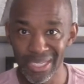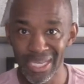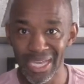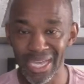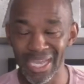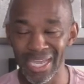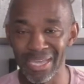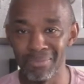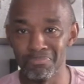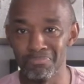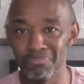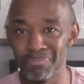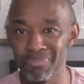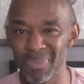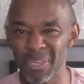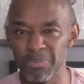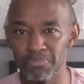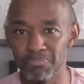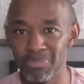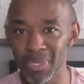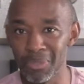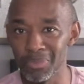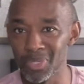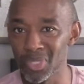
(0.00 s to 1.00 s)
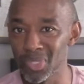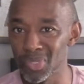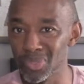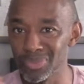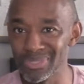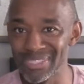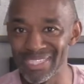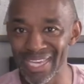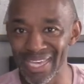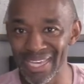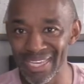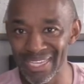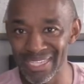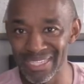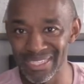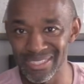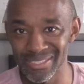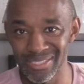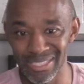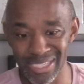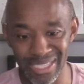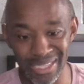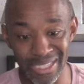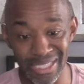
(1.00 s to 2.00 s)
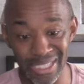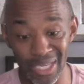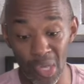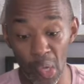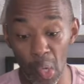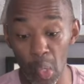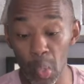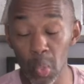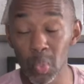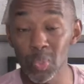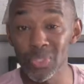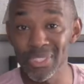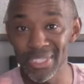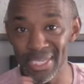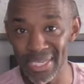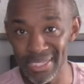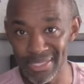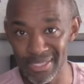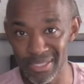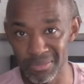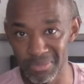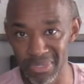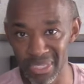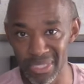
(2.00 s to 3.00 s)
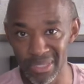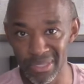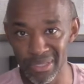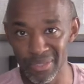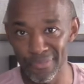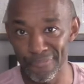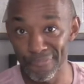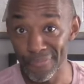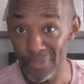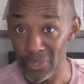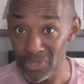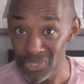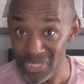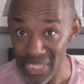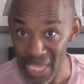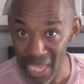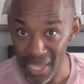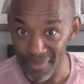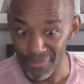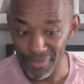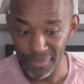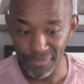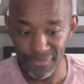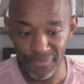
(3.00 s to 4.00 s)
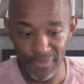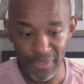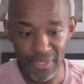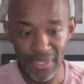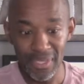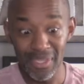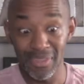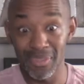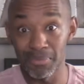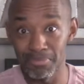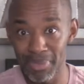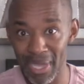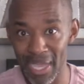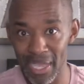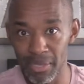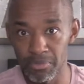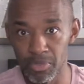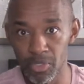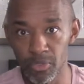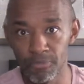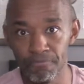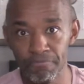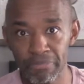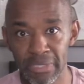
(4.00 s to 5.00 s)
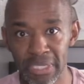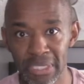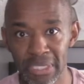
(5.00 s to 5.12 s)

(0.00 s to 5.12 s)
And in biblical days, in the Old Testament, the first half of the Bible,